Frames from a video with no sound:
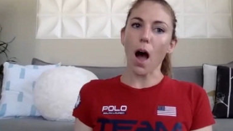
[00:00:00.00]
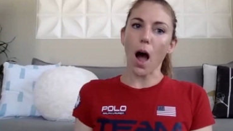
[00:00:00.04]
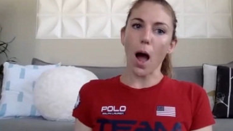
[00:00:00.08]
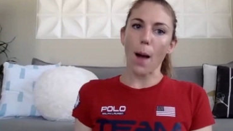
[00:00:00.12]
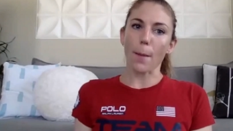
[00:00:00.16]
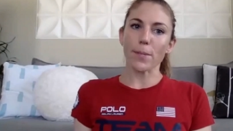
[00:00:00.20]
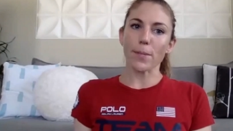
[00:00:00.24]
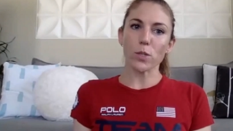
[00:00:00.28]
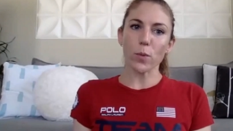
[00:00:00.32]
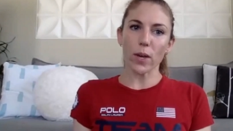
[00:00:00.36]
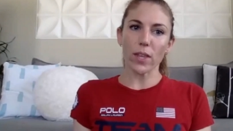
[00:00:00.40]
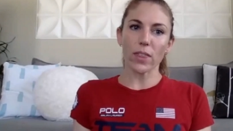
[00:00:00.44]

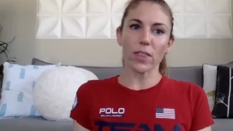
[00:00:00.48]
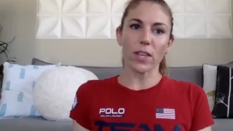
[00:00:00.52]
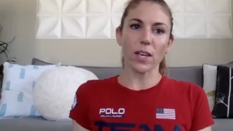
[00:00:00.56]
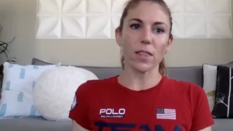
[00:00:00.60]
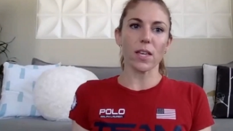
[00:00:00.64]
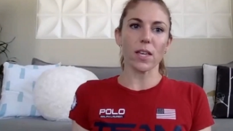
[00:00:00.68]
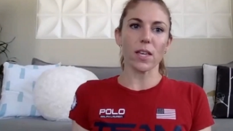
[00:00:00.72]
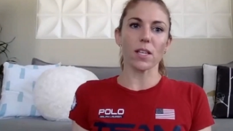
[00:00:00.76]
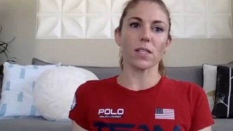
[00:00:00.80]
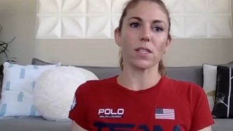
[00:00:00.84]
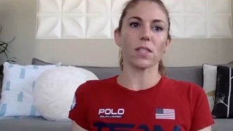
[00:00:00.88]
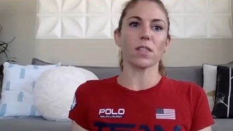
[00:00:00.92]
So I think
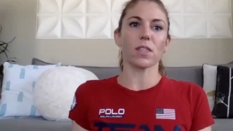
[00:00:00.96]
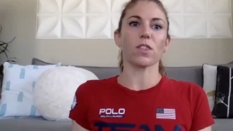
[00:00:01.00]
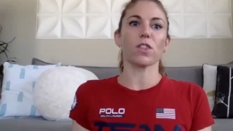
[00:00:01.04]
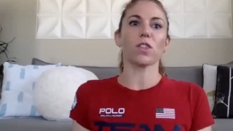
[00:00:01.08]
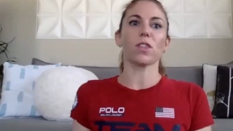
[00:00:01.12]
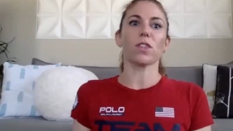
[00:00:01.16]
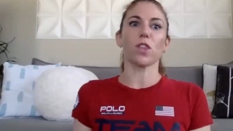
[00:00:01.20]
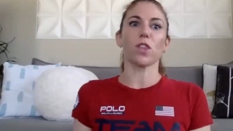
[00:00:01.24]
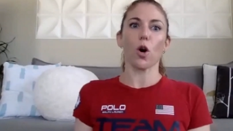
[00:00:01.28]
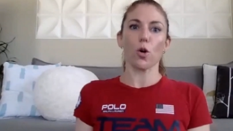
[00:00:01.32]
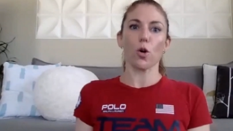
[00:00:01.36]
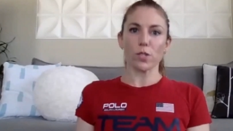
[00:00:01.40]
that
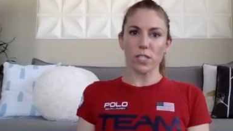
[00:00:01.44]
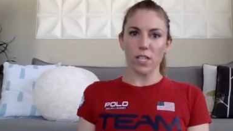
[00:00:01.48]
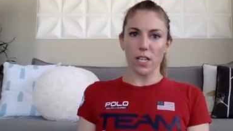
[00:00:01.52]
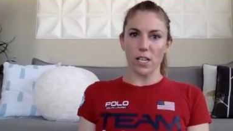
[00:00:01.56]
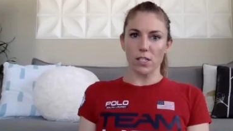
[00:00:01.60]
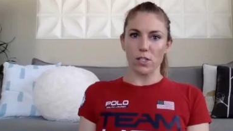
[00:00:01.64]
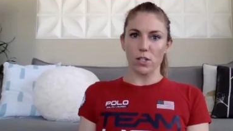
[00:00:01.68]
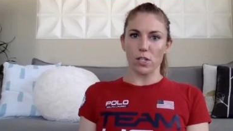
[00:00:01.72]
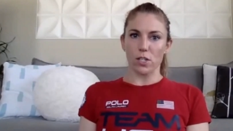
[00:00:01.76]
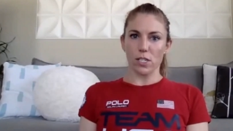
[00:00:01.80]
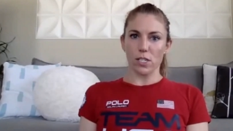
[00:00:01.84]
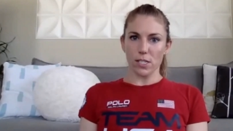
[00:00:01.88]
those
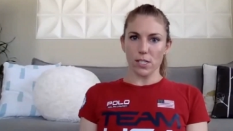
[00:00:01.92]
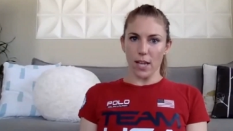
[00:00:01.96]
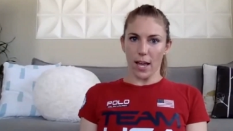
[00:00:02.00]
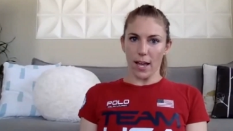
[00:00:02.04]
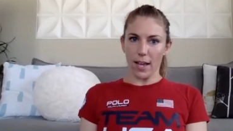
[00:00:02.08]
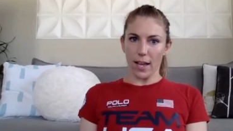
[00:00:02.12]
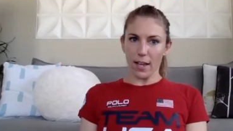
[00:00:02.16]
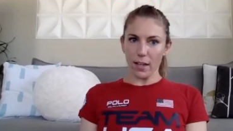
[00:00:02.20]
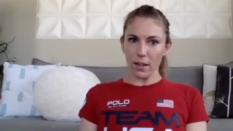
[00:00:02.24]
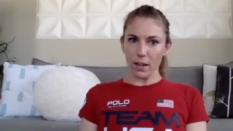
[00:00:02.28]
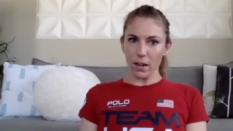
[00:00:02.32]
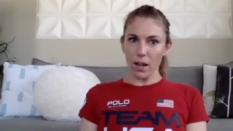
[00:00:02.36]
things are
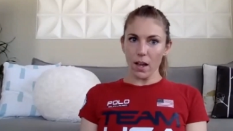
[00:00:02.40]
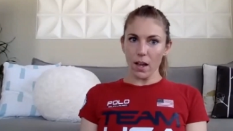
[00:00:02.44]
said,